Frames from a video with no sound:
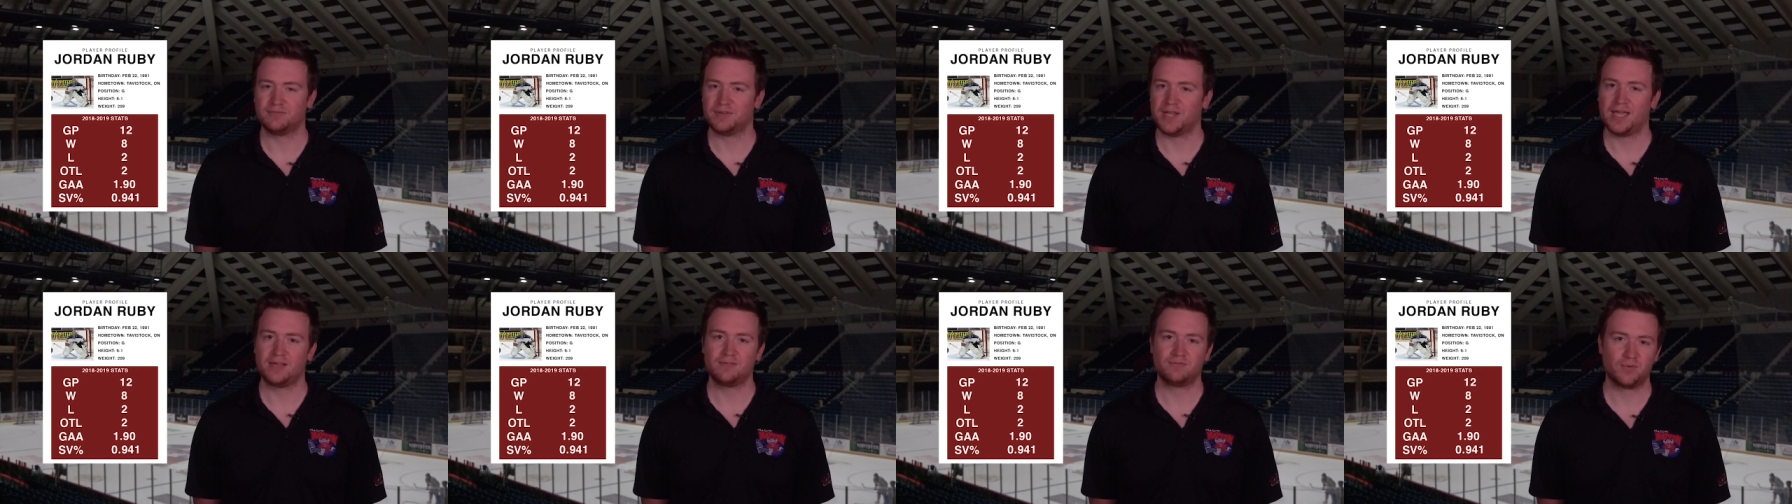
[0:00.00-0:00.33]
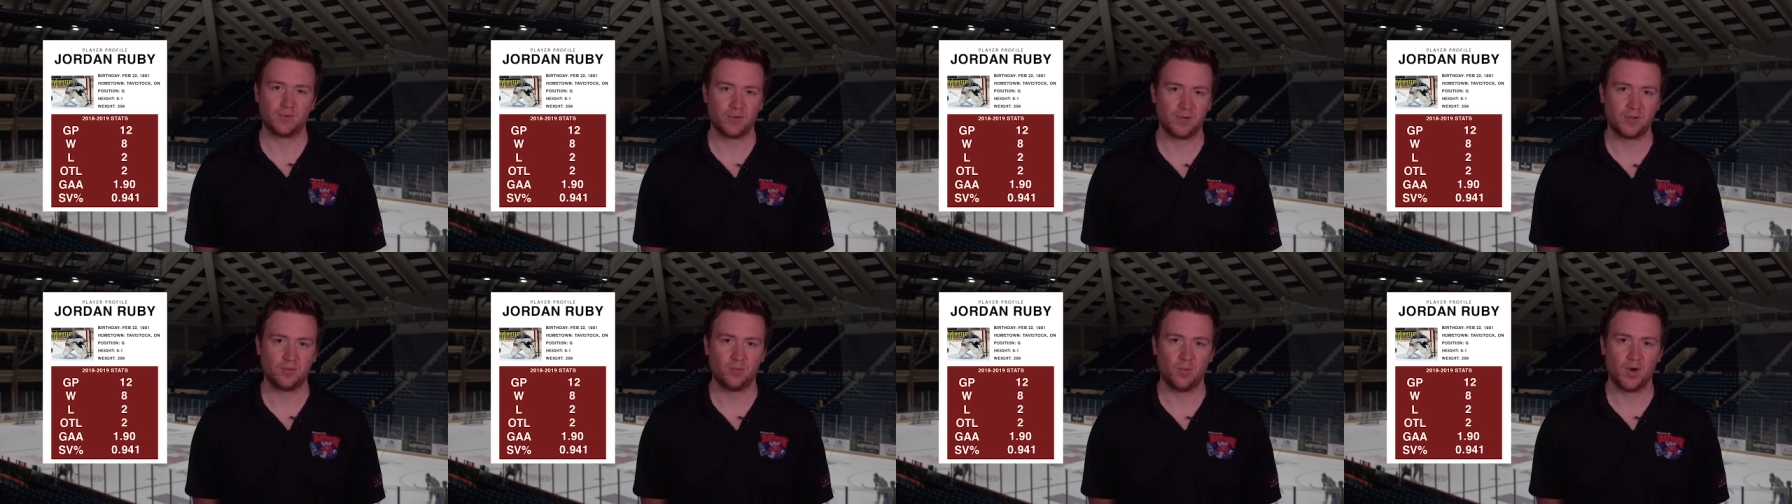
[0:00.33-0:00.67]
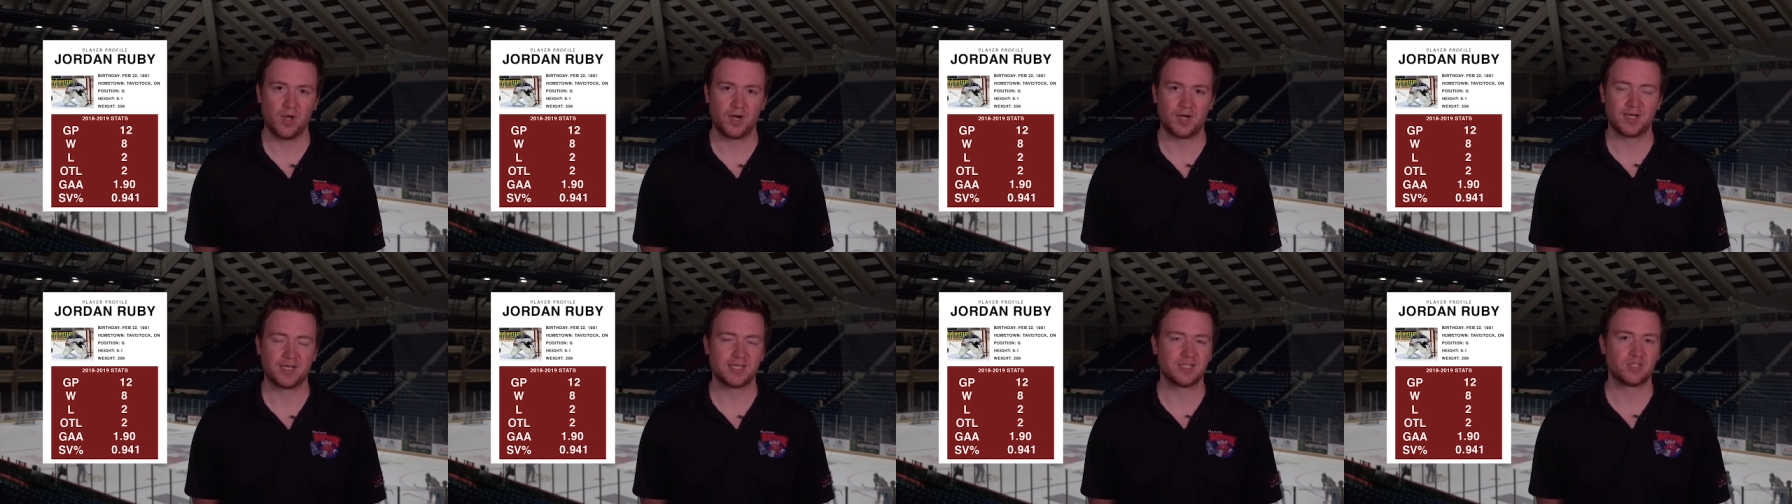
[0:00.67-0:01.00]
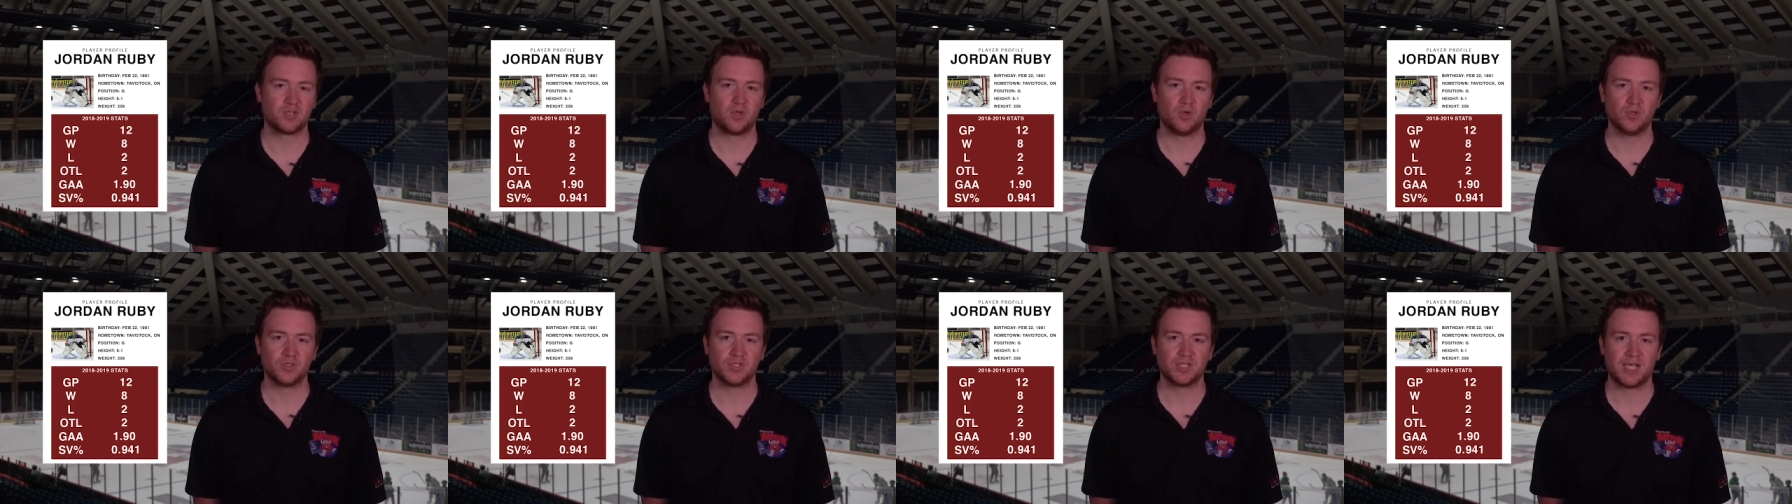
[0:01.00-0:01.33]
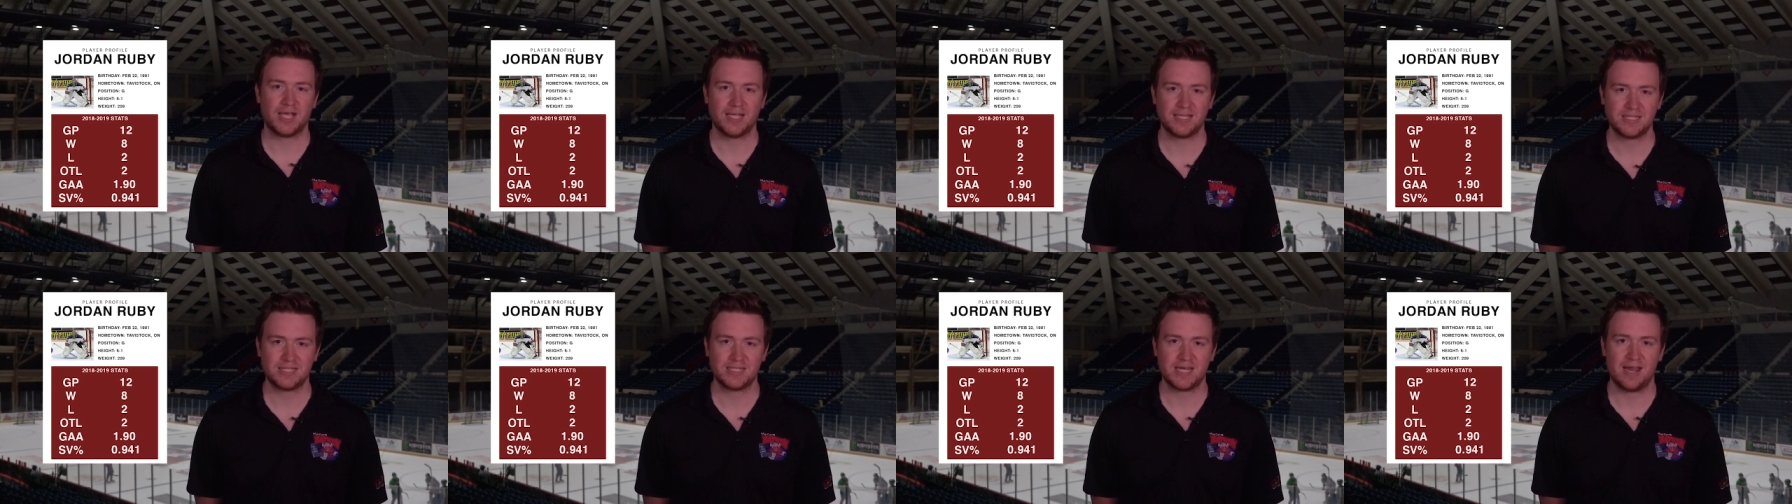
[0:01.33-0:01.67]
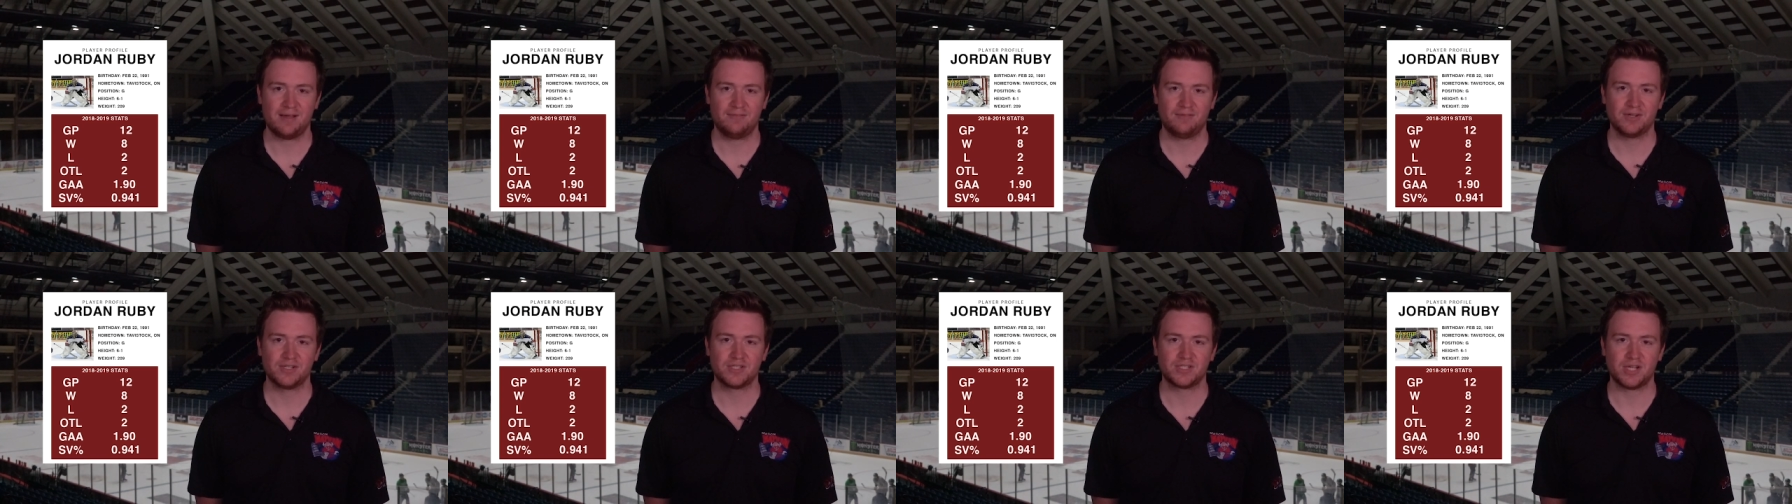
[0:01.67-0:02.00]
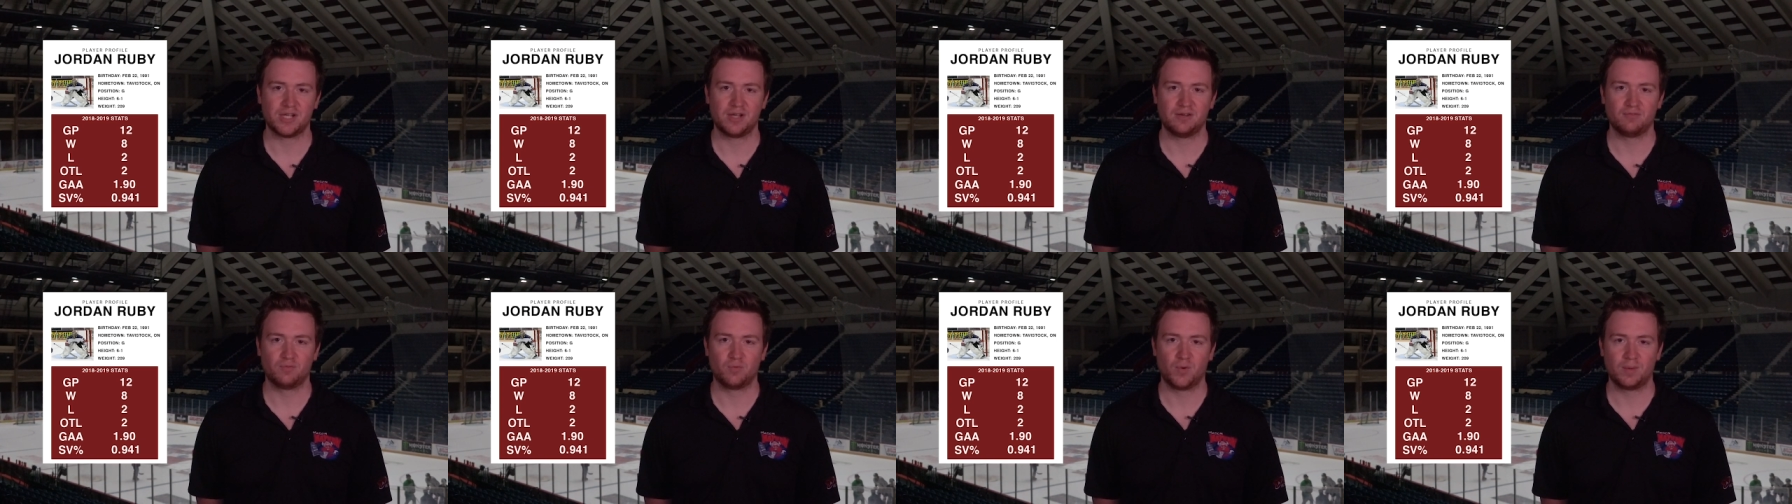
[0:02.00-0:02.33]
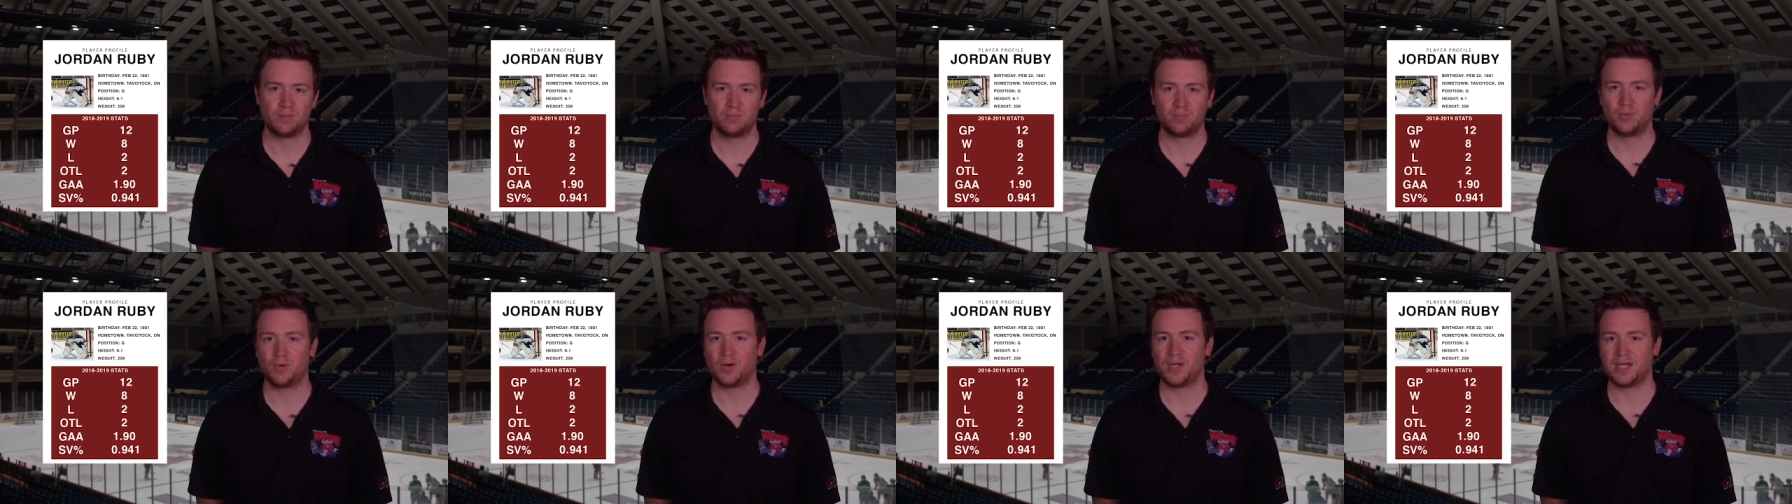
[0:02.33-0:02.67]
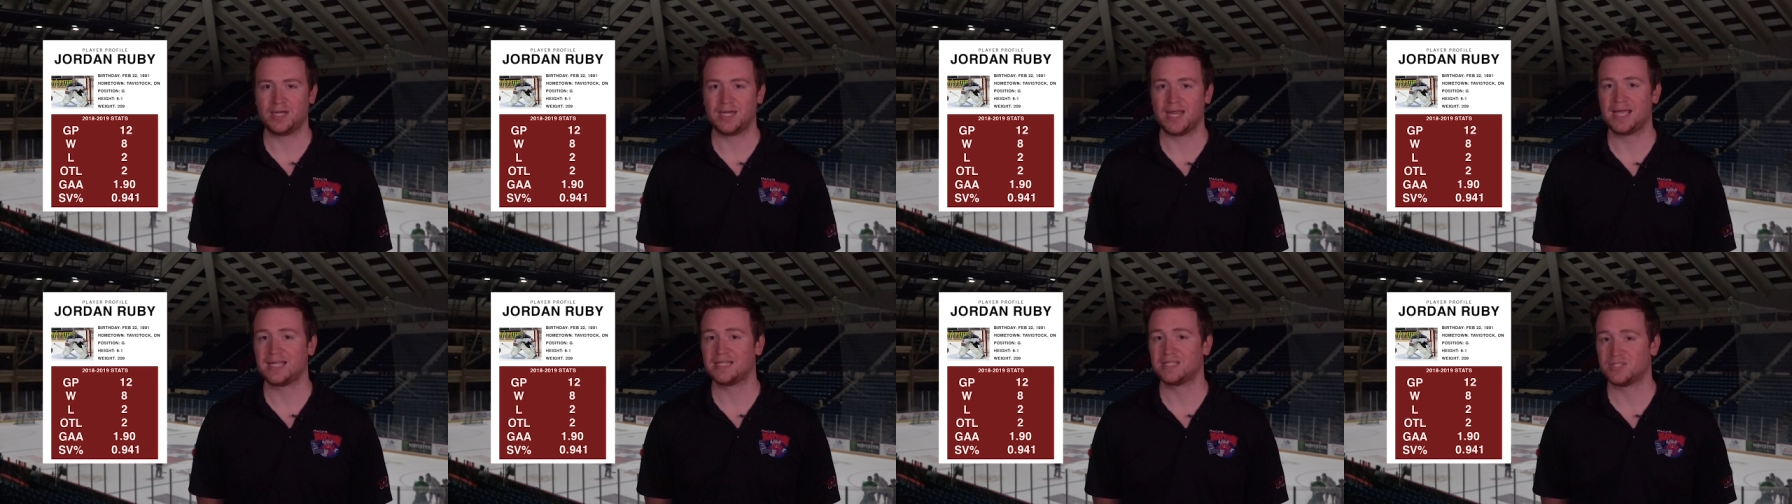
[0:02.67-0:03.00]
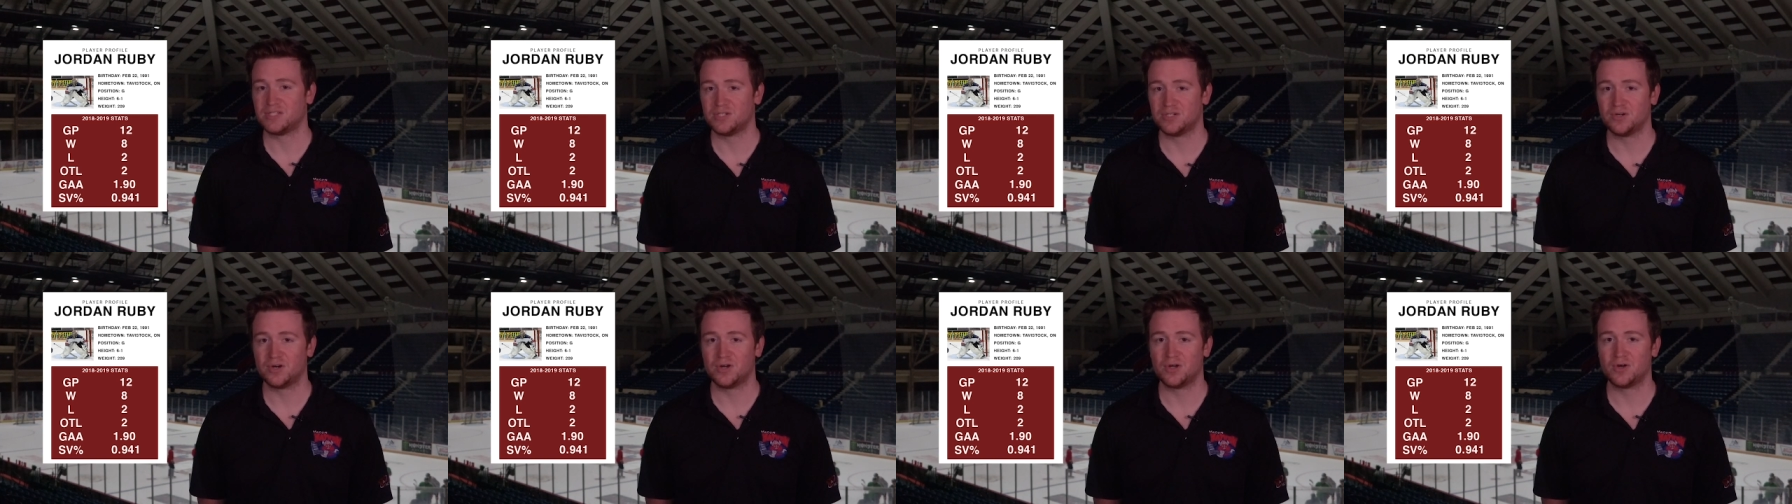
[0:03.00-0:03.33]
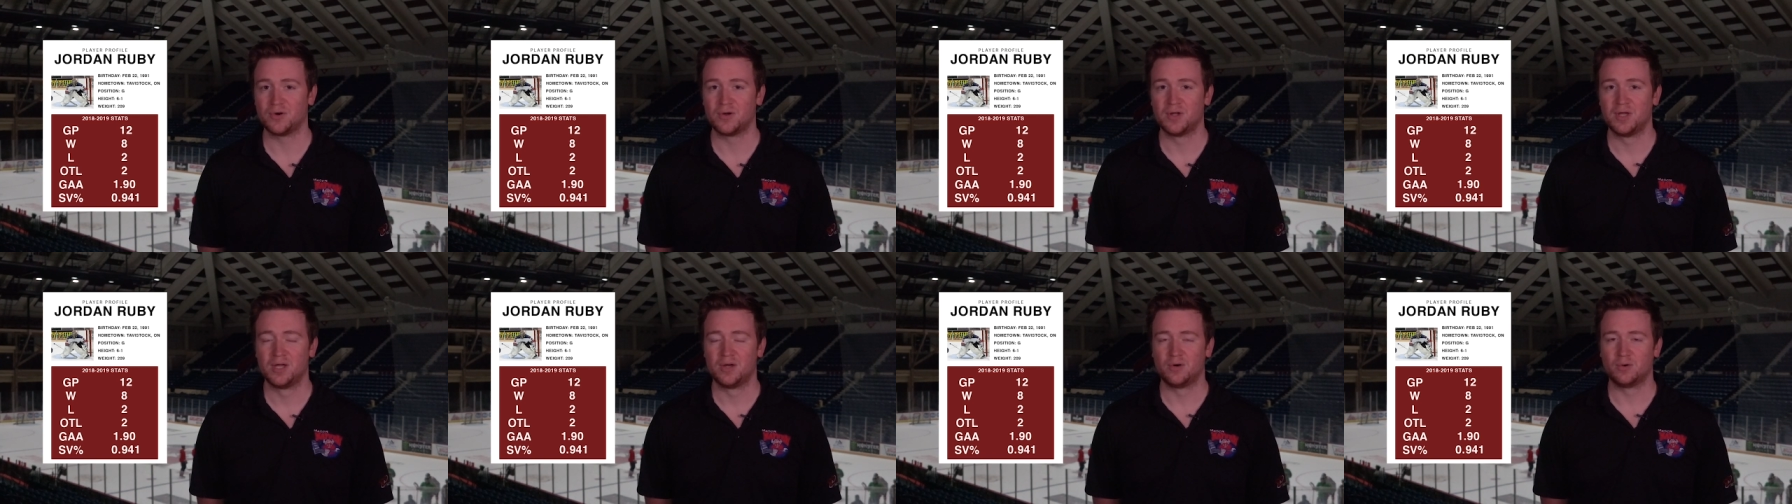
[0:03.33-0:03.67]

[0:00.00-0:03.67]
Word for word: nine forty-one and his goals against average of one point nine zero